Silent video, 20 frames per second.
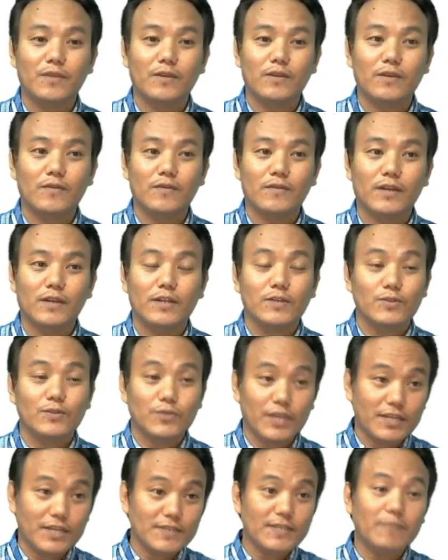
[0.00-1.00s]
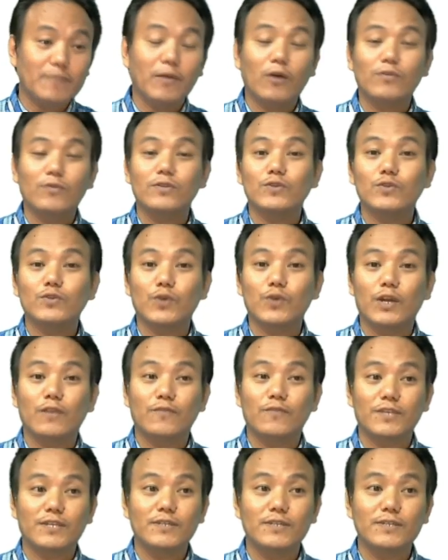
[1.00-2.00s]
right? So that is about the soil,
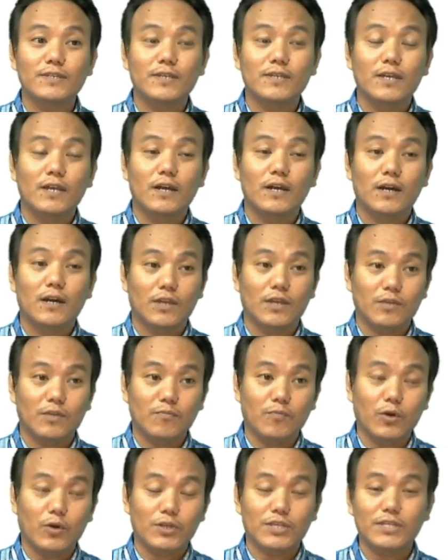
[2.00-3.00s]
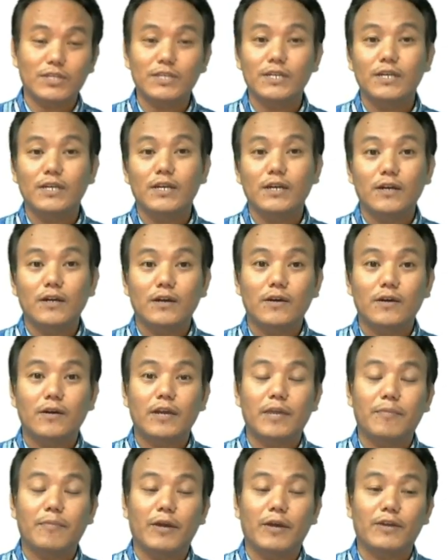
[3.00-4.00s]
which is important
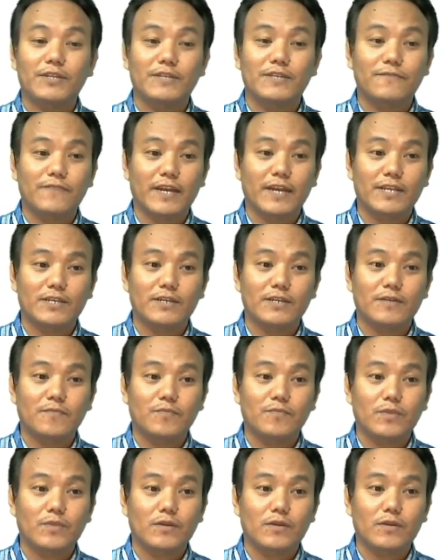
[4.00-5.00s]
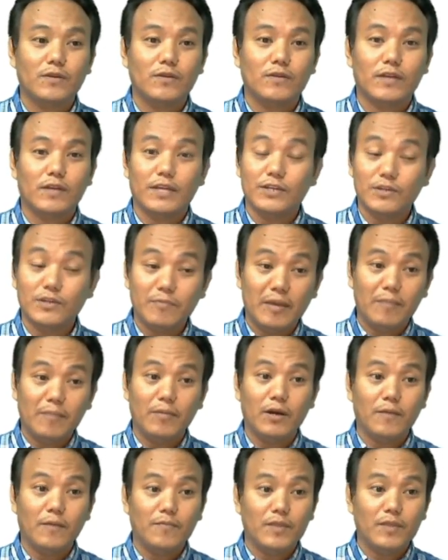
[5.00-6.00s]
abiotic factor. And
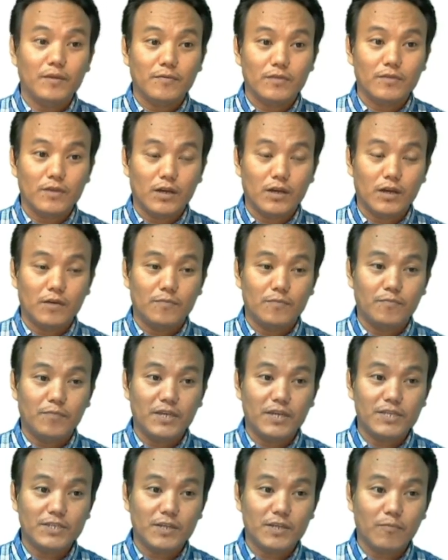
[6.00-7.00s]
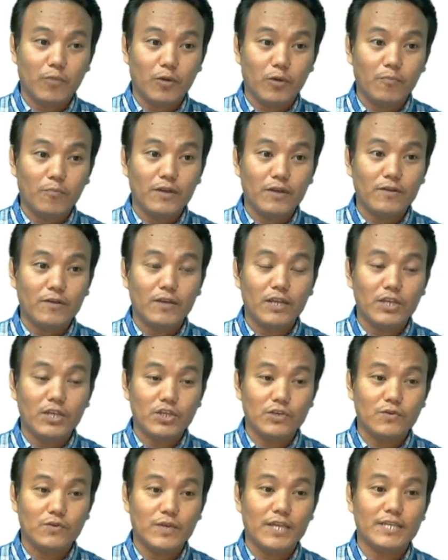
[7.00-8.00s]
remember, based upon
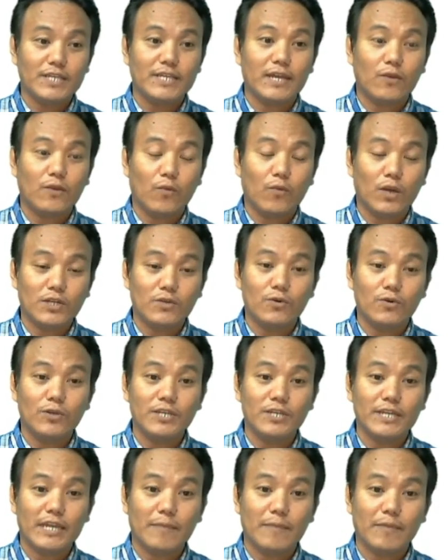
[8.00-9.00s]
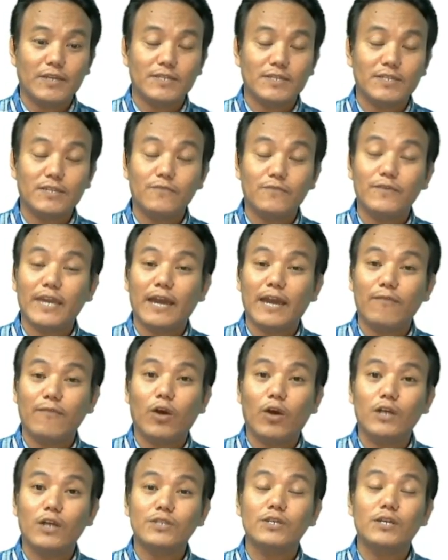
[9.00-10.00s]
percolation rate and water holding capacity, we have
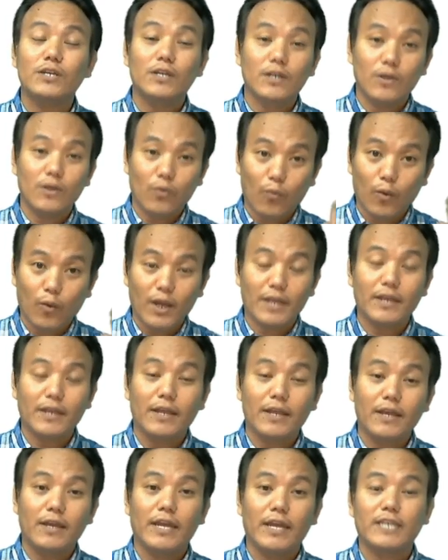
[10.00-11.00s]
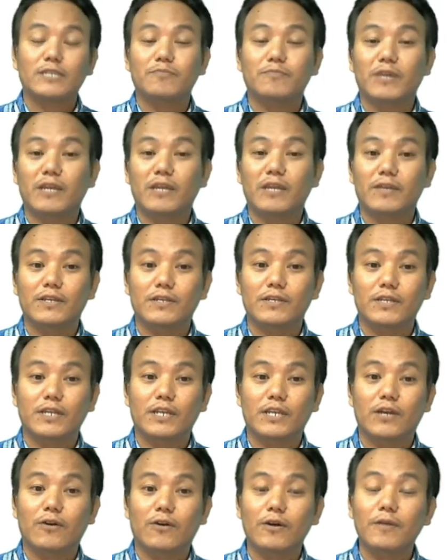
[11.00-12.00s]
got one experiment in
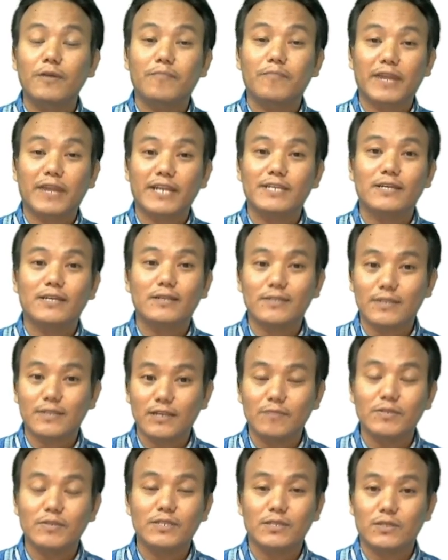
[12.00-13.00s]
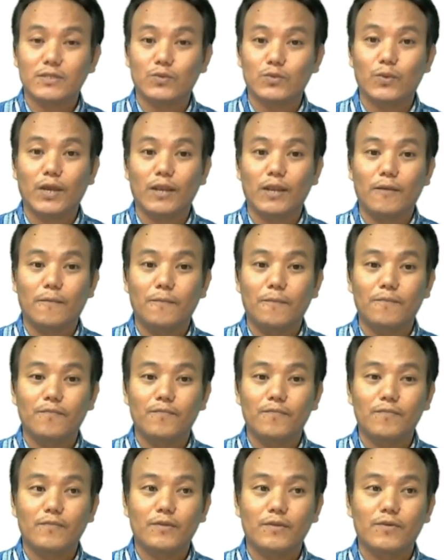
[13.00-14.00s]
our practical syllabus as well.
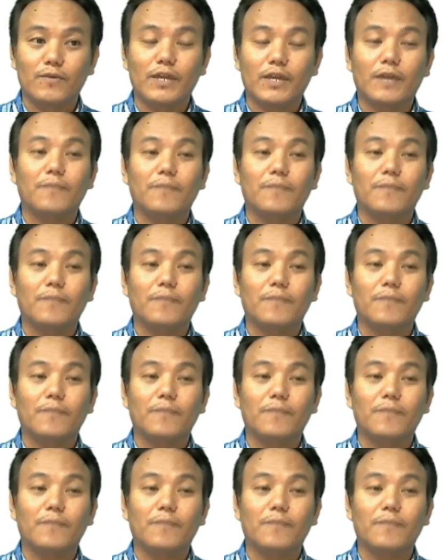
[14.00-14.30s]
Okay,